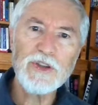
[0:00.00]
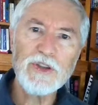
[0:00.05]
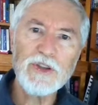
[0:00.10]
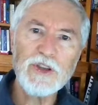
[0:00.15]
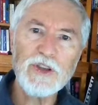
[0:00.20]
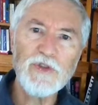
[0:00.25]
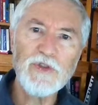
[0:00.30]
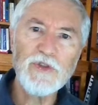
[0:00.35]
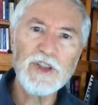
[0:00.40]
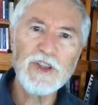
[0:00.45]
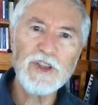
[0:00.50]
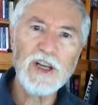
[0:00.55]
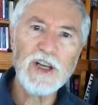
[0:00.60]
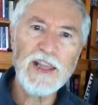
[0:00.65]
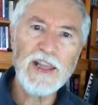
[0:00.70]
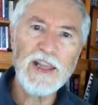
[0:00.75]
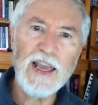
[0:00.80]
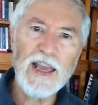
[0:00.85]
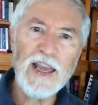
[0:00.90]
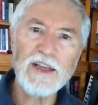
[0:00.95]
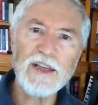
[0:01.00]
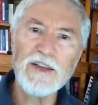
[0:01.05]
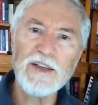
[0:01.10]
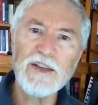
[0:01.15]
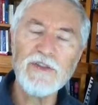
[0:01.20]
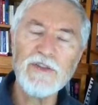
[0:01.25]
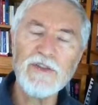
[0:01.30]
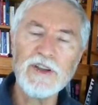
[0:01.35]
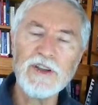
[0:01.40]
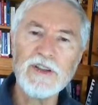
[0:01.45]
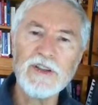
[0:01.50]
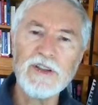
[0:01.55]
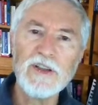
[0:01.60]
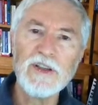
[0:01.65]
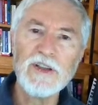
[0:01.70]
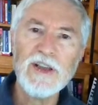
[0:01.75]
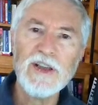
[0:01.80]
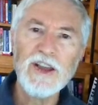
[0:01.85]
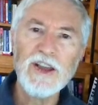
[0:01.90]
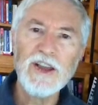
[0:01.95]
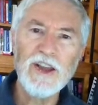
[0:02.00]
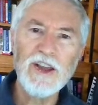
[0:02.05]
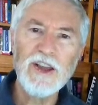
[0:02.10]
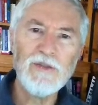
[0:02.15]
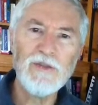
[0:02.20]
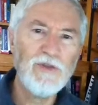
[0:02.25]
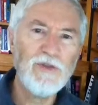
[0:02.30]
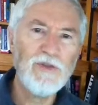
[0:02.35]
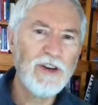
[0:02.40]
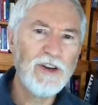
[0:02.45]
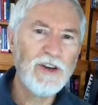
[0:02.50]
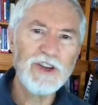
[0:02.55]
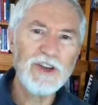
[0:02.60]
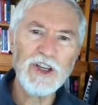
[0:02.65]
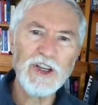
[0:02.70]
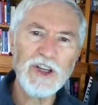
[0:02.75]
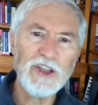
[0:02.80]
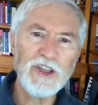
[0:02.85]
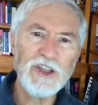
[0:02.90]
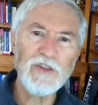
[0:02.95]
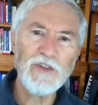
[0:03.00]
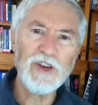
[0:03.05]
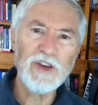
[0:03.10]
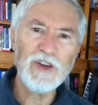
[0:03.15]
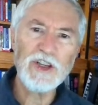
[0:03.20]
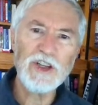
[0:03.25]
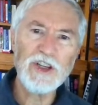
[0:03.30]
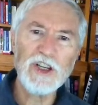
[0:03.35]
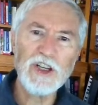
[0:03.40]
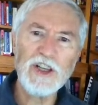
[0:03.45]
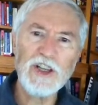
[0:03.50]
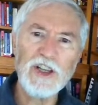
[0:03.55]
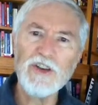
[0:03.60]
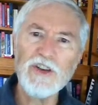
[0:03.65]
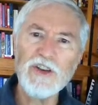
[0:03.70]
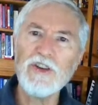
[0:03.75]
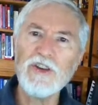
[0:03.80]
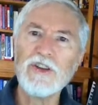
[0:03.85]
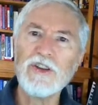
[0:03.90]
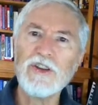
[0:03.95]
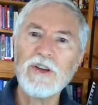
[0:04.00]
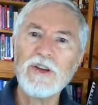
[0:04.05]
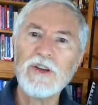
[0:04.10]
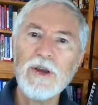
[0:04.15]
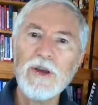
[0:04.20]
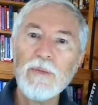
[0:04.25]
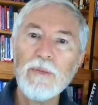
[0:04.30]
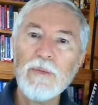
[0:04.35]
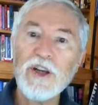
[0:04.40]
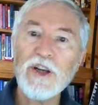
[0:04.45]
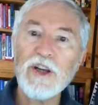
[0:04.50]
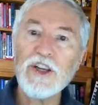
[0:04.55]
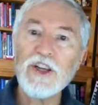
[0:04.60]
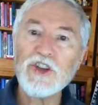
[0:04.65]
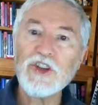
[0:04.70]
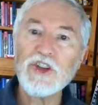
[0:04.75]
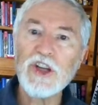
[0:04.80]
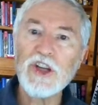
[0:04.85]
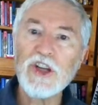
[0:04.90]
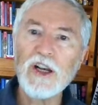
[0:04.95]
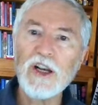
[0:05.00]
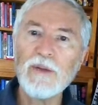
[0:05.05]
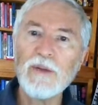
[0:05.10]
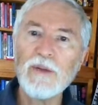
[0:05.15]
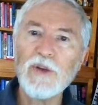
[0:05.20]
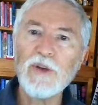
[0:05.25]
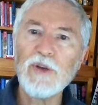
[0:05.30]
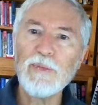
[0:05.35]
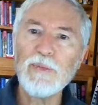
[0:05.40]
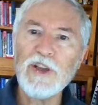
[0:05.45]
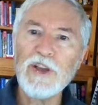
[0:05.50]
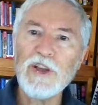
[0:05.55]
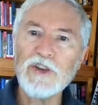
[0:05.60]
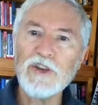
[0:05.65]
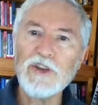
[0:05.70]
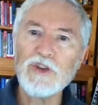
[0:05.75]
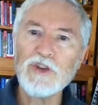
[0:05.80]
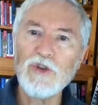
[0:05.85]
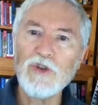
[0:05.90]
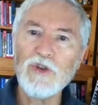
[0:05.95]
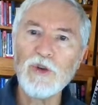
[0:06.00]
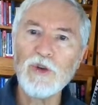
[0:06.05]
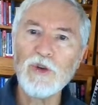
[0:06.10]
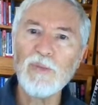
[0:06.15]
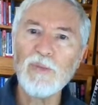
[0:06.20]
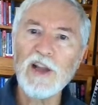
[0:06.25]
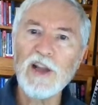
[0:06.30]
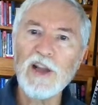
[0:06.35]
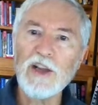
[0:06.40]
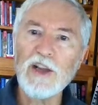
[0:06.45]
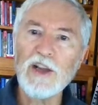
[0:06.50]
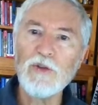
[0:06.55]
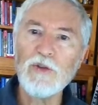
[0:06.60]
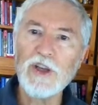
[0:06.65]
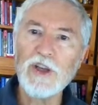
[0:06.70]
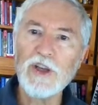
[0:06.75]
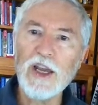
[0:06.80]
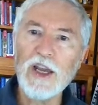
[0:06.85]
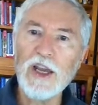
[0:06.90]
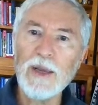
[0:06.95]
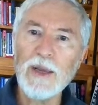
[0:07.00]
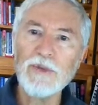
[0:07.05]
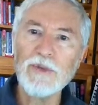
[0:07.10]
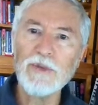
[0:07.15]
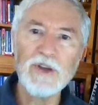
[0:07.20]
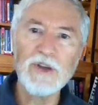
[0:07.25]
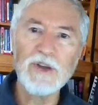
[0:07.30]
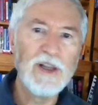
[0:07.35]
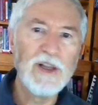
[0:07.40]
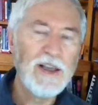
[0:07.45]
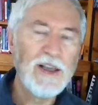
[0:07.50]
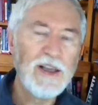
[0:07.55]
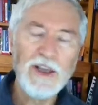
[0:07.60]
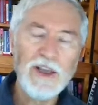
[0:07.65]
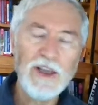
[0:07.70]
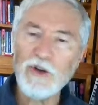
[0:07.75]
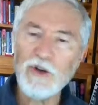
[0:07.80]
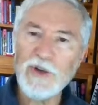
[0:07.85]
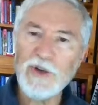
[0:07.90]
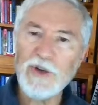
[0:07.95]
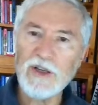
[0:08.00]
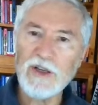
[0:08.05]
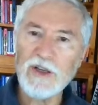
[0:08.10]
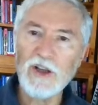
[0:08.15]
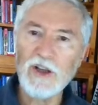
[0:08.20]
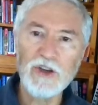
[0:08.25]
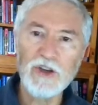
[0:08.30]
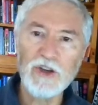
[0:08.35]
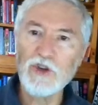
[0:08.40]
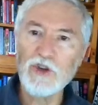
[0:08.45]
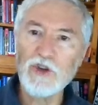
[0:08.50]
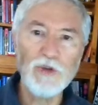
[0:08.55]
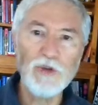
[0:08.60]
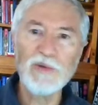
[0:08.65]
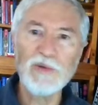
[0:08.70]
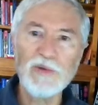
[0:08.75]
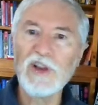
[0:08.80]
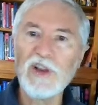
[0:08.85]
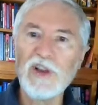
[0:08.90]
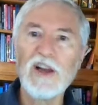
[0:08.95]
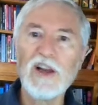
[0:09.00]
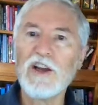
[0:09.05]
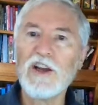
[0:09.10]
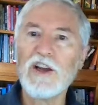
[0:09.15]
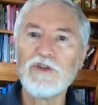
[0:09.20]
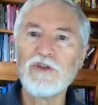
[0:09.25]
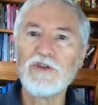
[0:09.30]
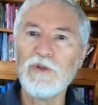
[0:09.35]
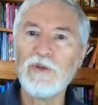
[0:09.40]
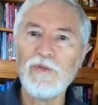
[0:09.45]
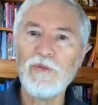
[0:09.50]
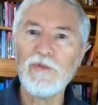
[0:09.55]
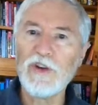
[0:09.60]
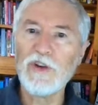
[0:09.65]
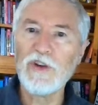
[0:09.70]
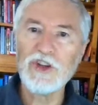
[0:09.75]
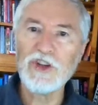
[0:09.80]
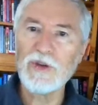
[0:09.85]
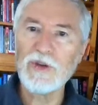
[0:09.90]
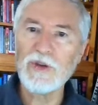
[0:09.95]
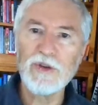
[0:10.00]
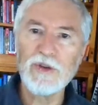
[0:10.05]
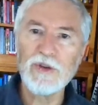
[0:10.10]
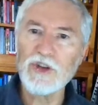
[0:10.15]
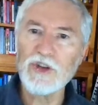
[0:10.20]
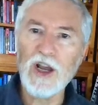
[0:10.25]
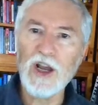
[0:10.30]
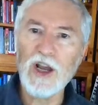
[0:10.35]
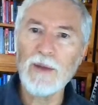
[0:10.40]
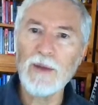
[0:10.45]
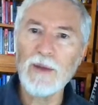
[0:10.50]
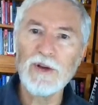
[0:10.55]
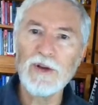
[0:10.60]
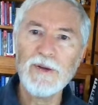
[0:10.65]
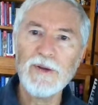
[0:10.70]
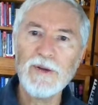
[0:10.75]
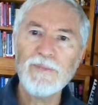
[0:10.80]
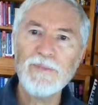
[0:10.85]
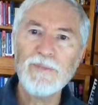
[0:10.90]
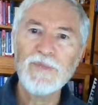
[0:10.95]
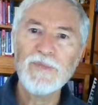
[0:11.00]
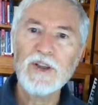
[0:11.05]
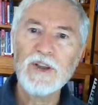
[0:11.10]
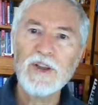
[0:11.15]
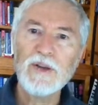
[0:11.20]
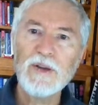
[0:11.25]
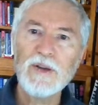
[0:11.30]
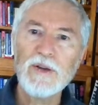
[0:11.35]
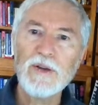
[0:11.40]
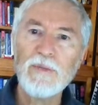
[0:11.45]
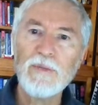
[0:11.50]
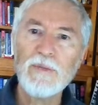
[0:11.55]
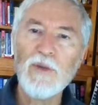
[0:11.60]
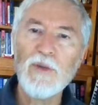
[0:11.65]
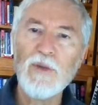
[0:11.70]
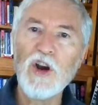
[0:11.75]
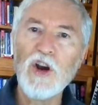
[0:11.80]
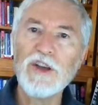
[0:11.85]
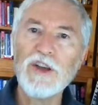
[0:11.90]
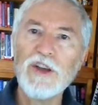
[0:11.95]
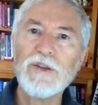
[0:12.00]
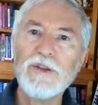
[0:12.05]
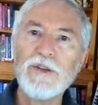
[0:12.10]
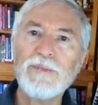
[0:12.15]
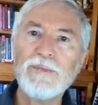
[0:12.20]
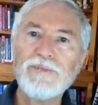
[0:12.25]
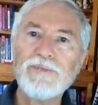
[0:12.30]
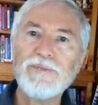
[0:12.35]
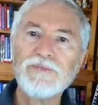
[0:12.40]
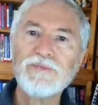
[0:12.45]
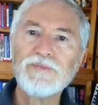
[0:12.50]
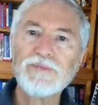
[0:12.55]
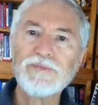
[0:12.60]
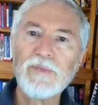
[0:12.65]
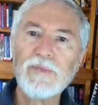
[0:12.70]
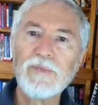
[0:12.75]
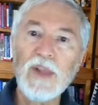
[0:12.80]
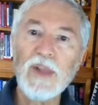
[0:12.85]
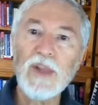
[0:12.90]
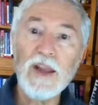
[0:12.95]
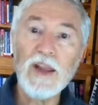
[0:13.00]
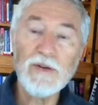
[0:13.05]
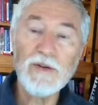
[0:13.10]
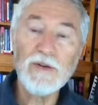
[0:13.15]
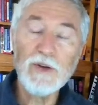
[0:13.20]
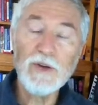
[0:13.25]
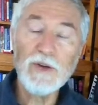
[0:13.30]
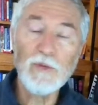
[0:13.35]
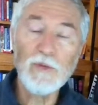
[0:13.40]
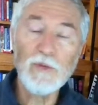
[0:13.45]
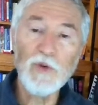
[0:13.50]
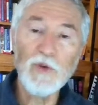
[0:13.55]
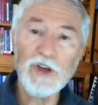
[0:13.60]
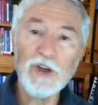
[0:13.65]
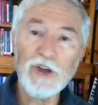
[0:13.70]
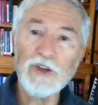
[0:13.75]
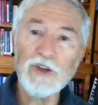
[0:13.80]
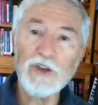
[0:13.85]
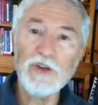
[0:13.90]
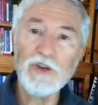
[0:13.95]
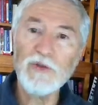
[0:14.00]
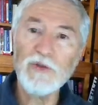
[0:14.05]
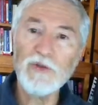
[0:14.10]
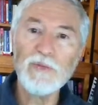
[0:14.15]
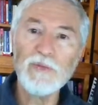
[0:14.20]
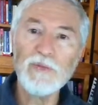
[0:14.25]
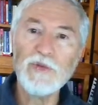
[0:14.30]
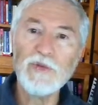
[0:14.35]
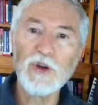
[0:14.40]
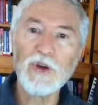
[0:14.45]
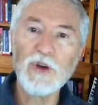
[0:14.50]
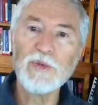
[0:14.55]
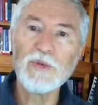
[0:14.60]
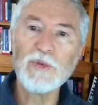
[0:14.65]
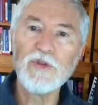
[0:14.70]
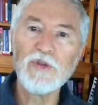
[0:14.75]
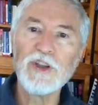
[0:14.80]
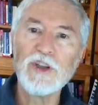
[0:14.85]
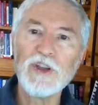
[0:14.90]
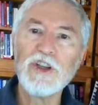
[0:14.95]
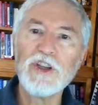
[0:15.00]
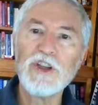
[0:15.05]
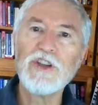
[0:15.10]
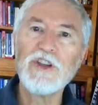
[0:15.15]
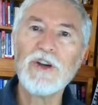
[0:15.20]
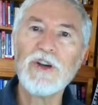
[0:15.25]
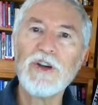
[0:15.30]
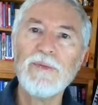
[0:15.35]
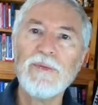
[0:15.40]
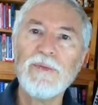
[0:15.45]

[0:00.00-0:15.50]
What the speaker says: he's physically active and very sensitive and easily hurt, but he can channel it by being at school and playing all the games, and he'll be like super in the classroom, very sharp mind, and wanting to do jobs for the teacher.